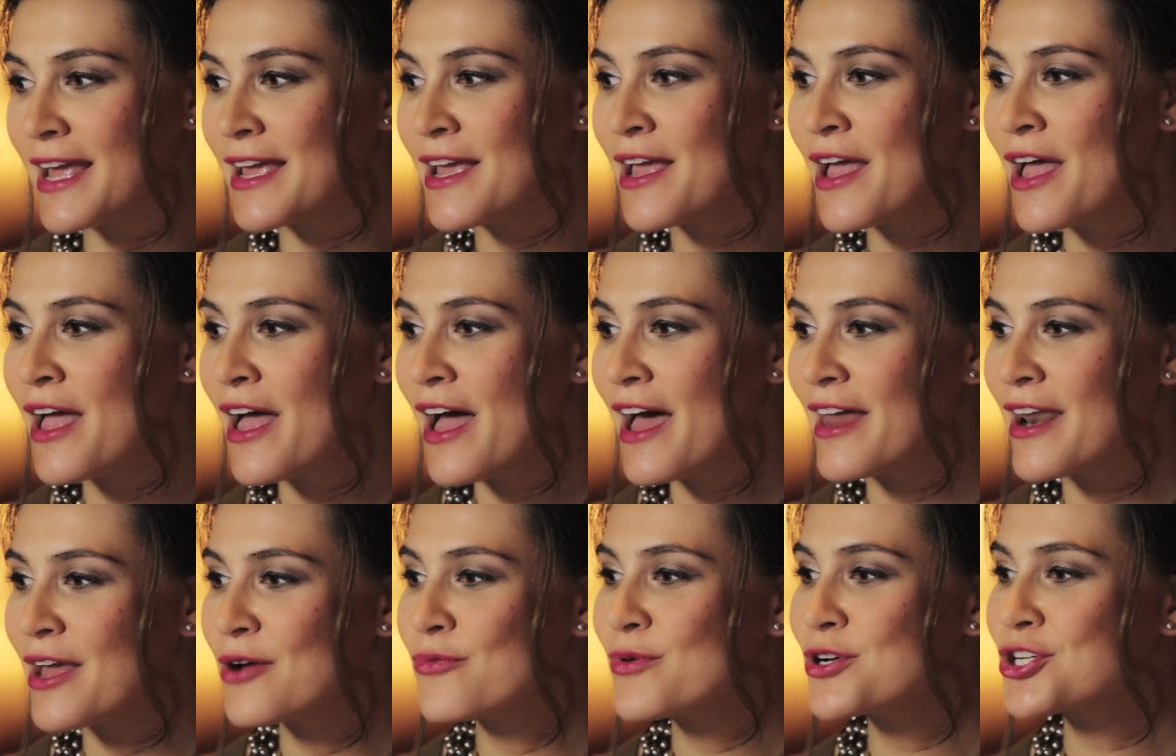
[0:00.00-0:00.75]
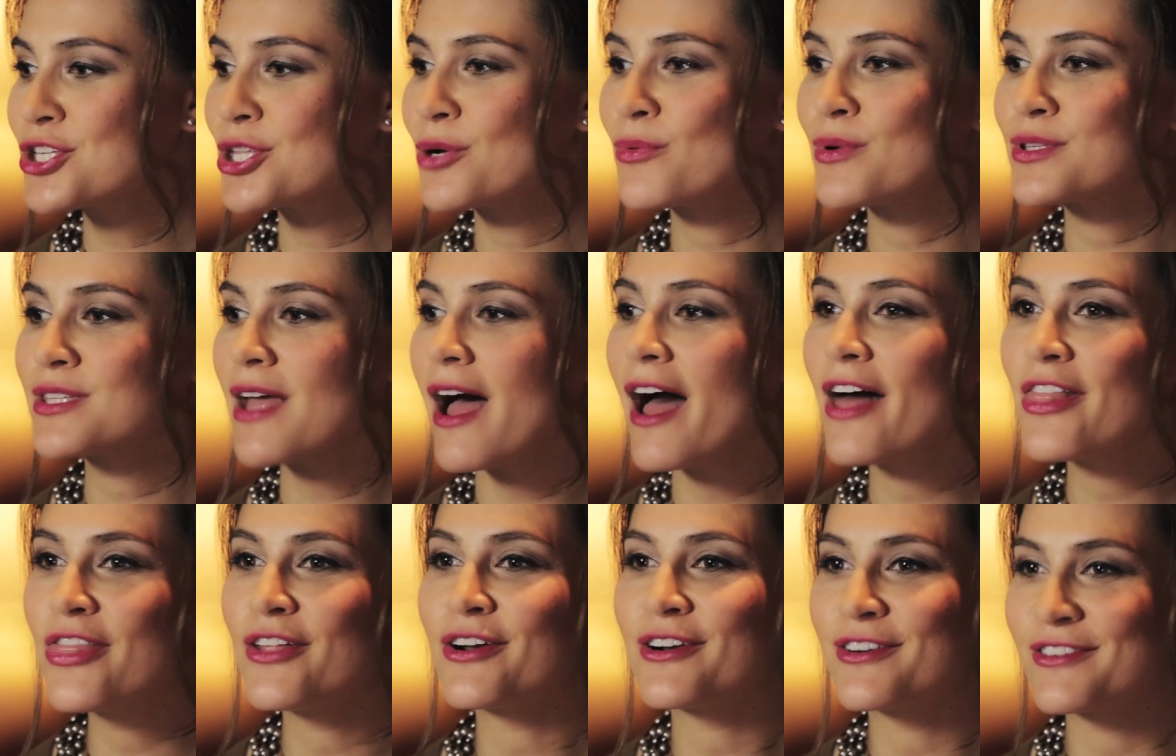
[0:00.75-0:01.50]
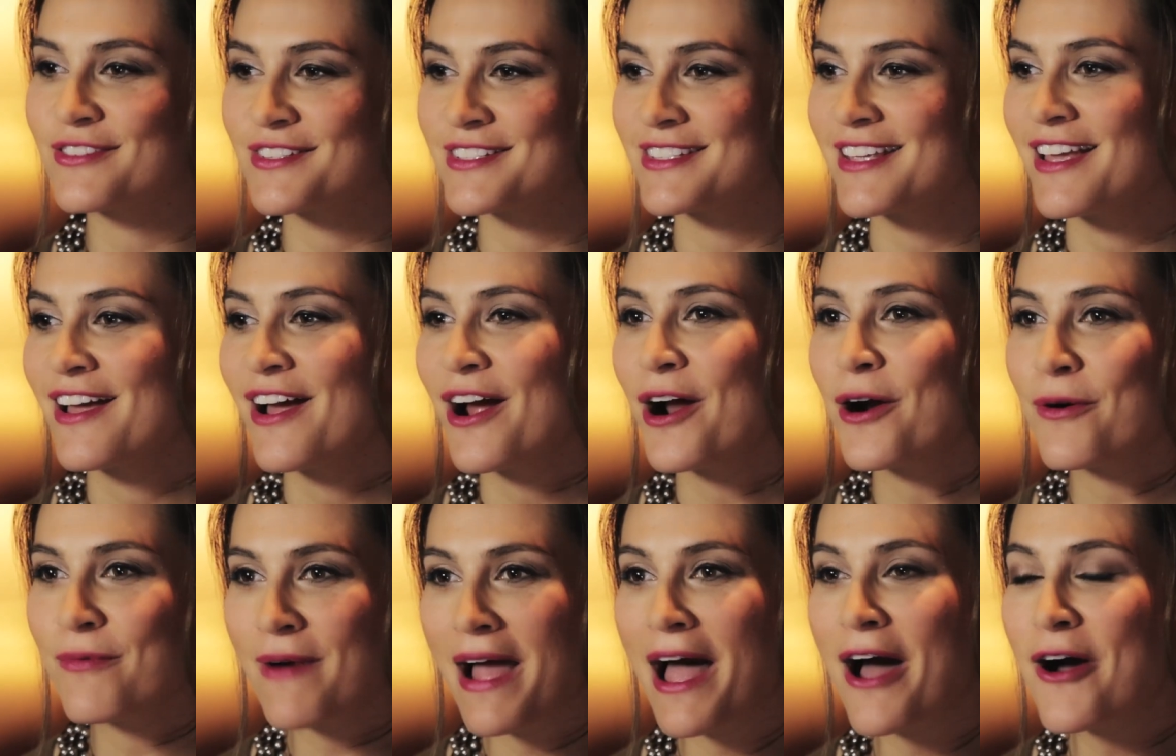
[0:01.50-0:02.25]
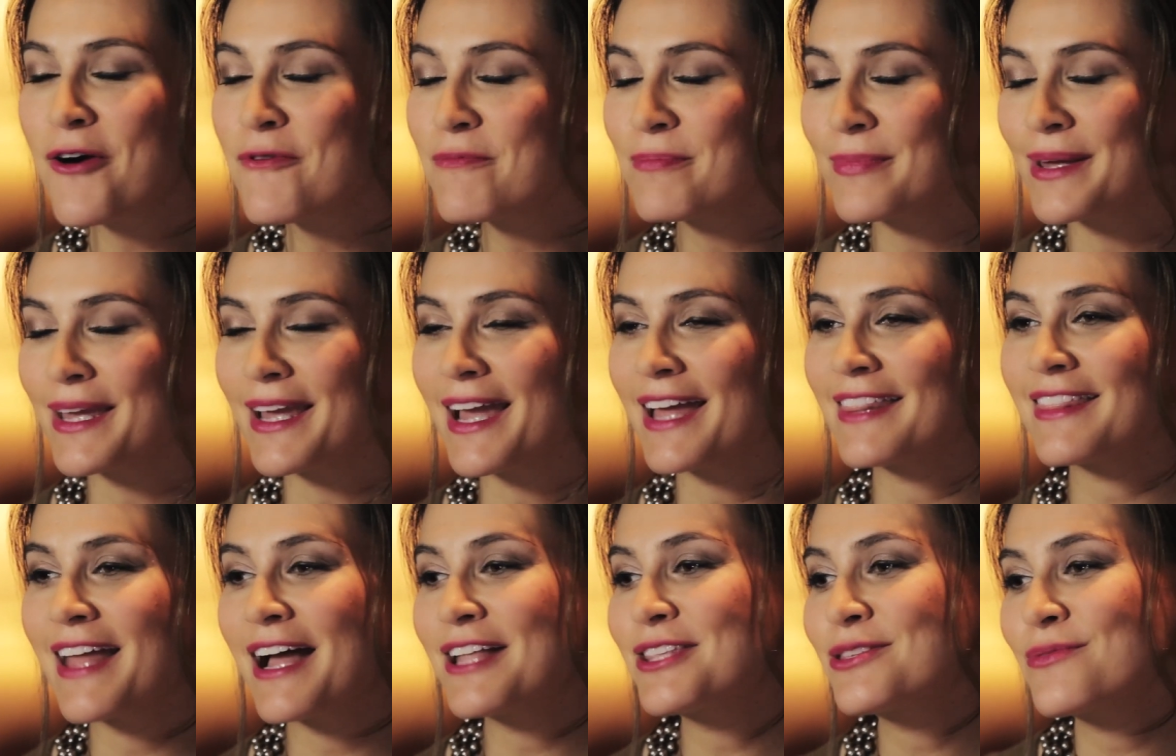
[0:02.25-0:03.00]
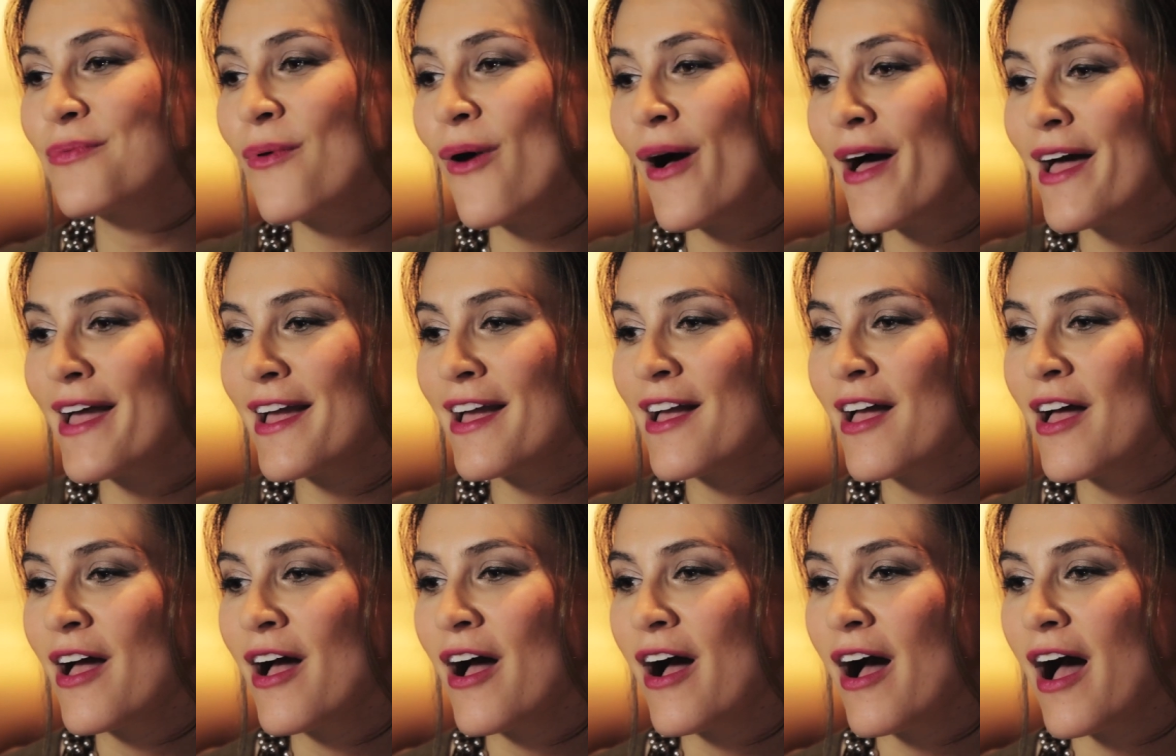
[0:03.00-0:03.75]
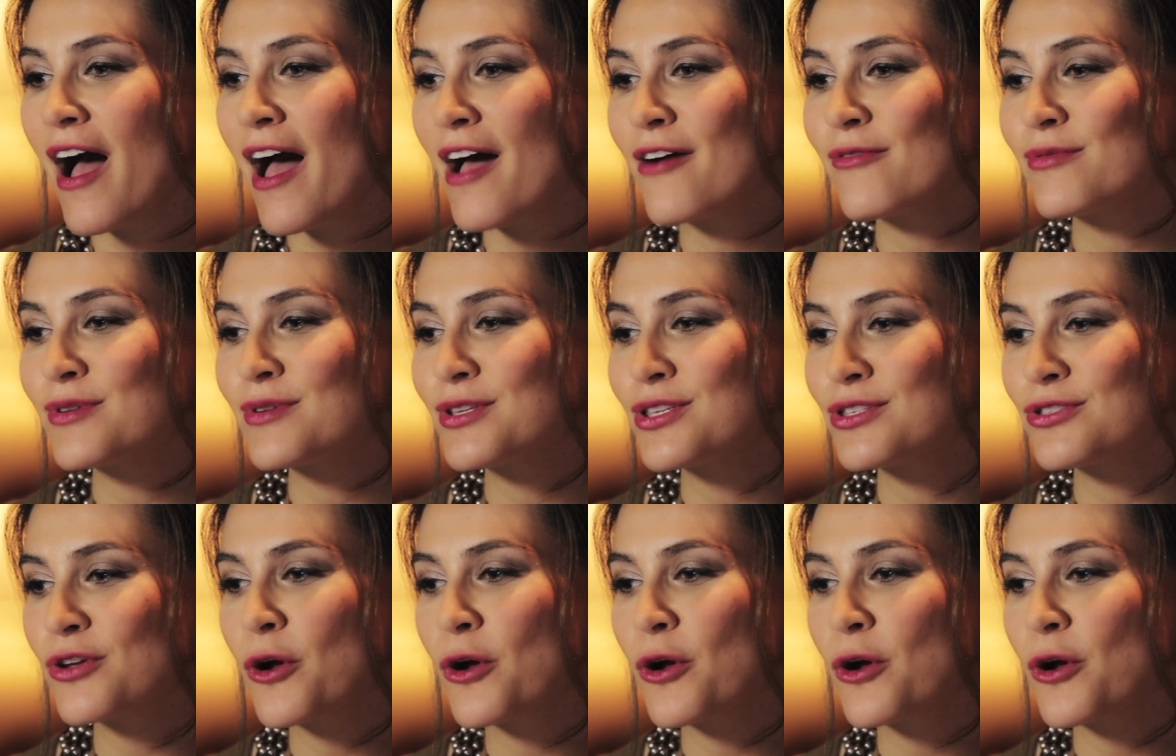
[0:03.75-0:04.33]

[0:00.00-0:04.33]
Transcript: and I, and I wish there was others around me and that's why I was